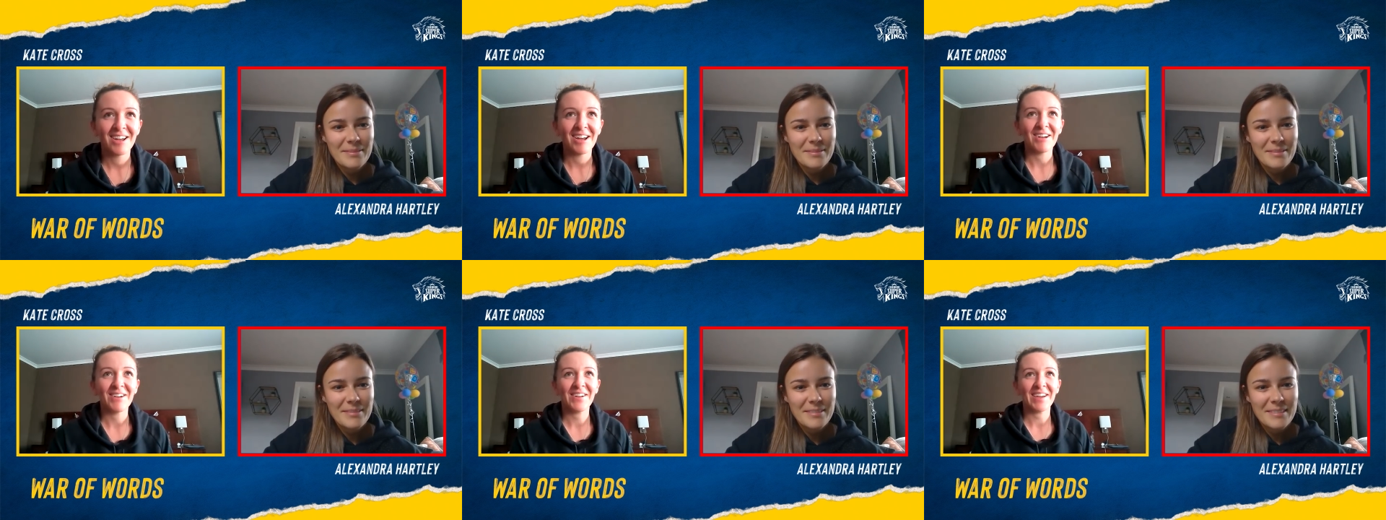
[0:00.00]

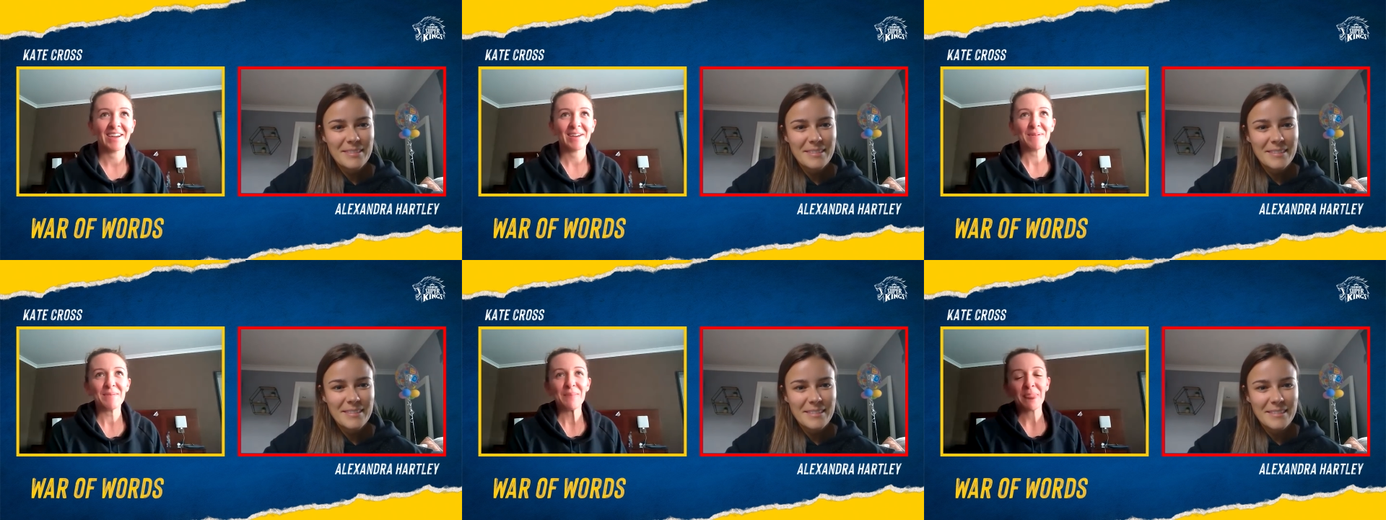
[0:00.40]

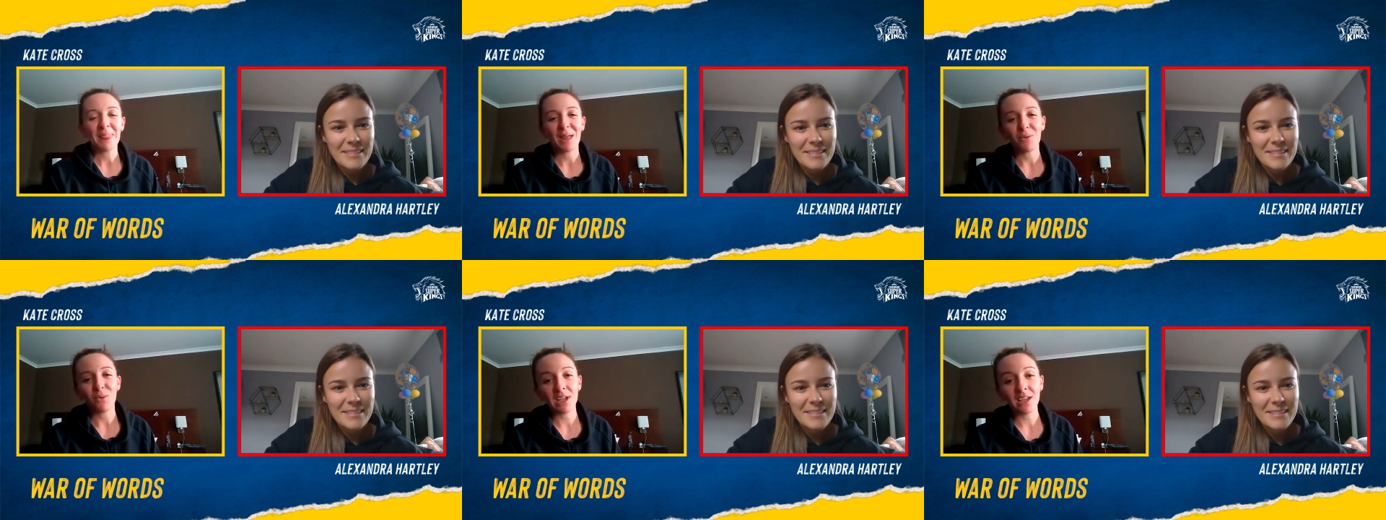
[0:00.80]
Speaker 1: Okay,
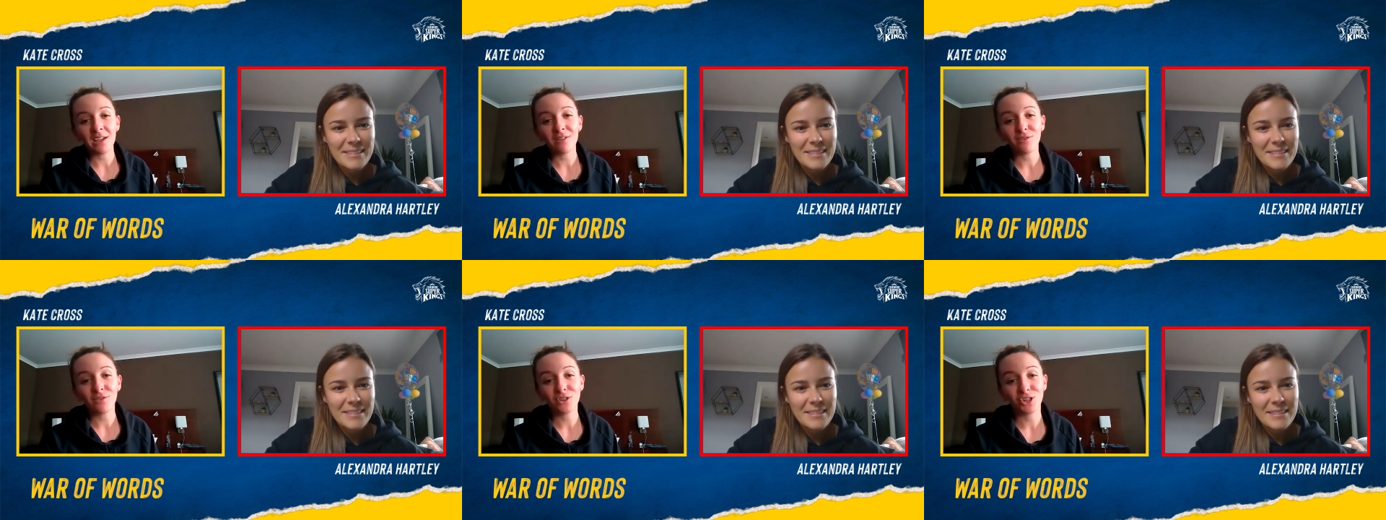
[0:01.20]
we
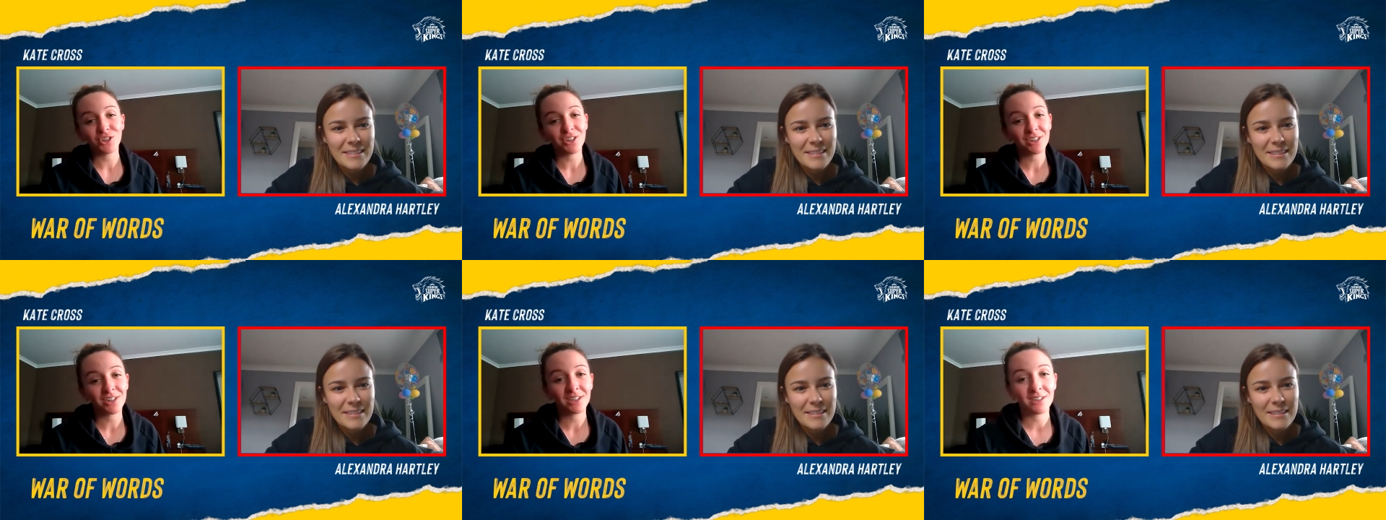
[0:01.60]
have
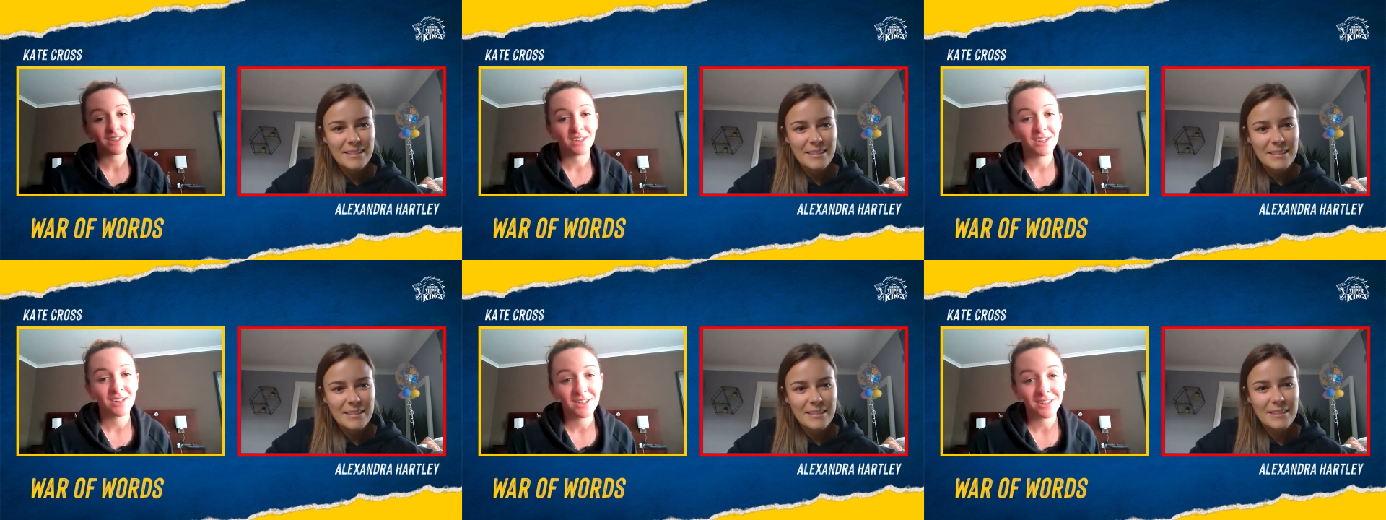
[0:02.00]
just
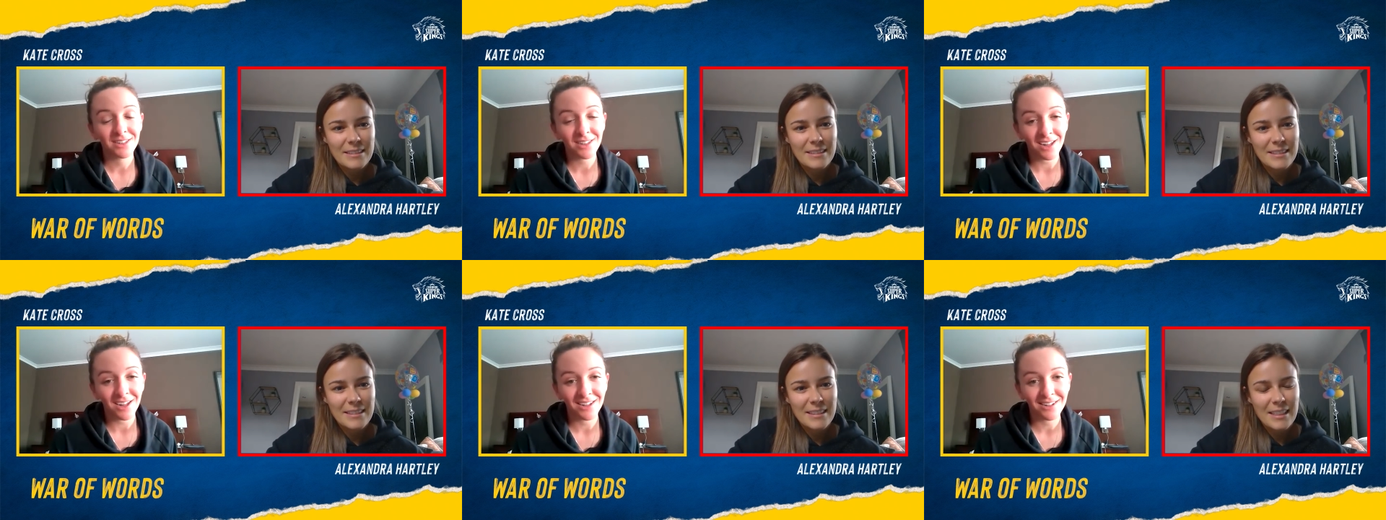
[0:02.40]

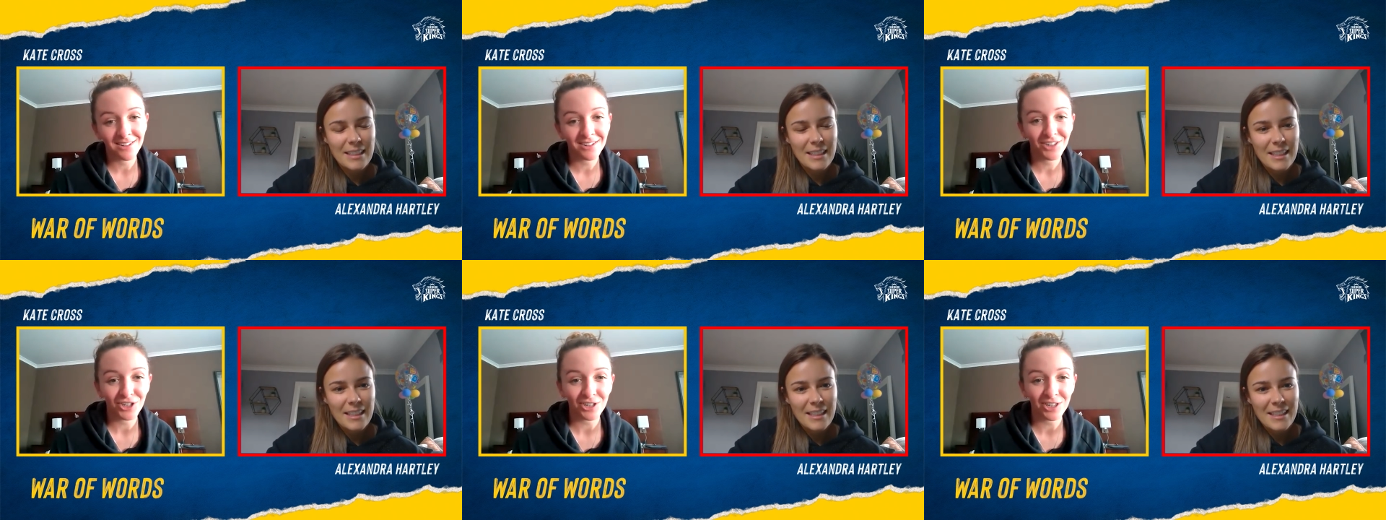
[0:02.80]

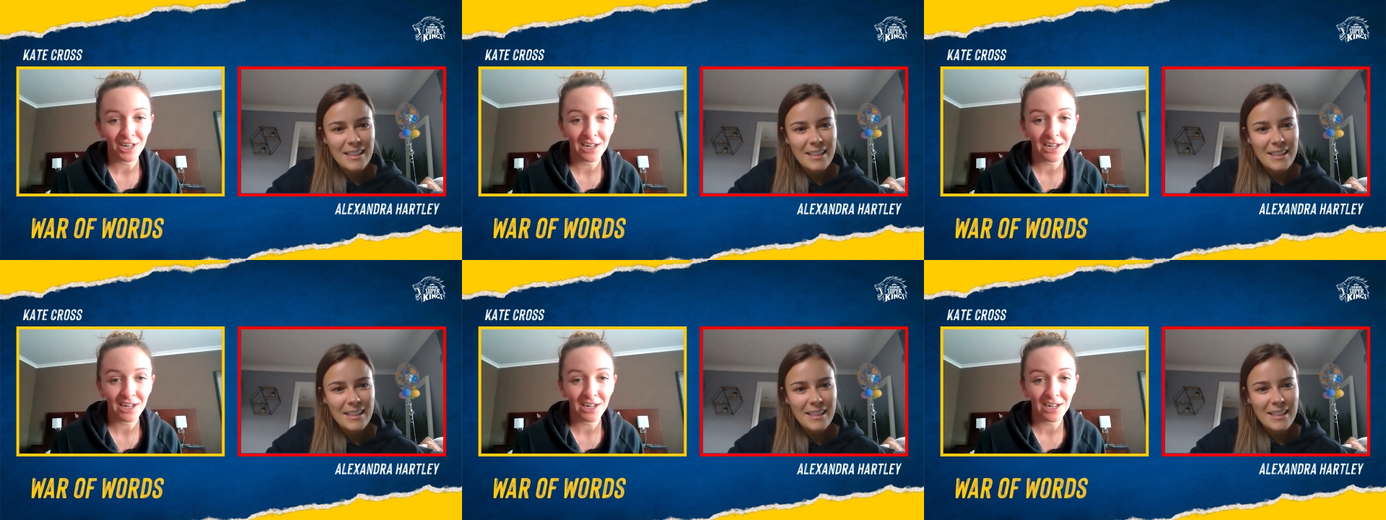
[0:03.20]
signed Josh